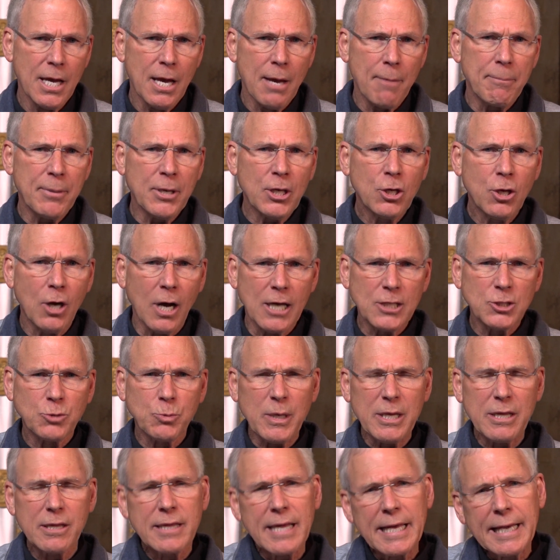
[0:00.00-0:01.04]
because
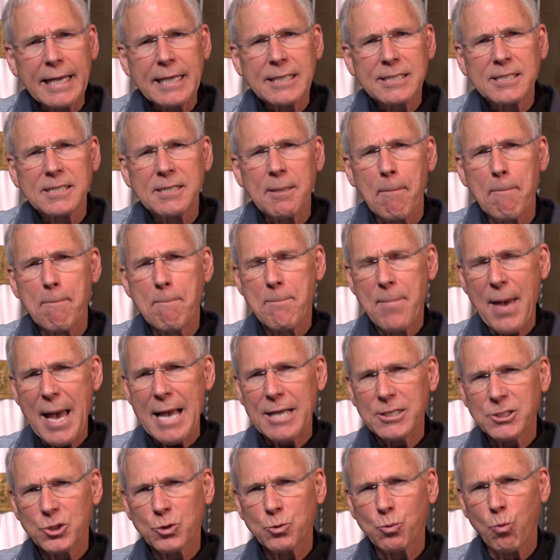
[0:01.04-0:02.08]
we think it's the
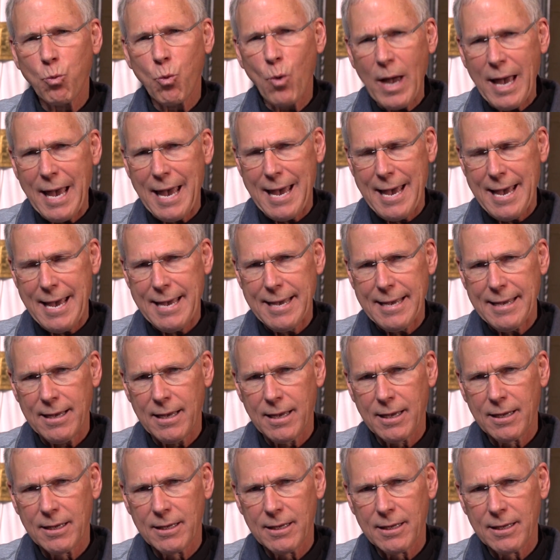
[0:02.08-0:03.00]
best way